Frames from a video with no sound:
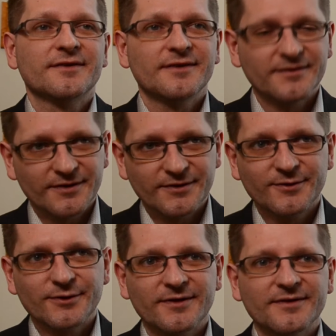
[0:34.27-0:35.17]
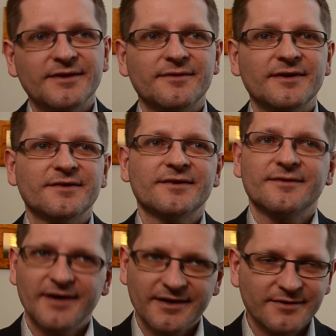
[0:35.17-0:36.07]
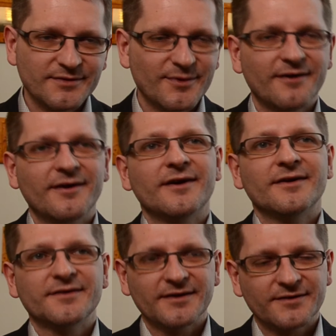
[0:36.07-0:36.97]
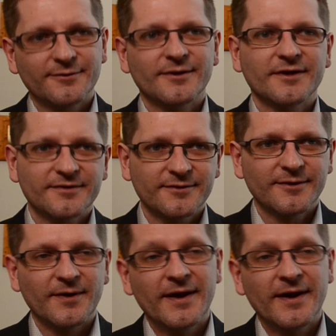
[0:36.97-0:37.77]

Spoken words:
institutional differences, language barriers, and so on and so on.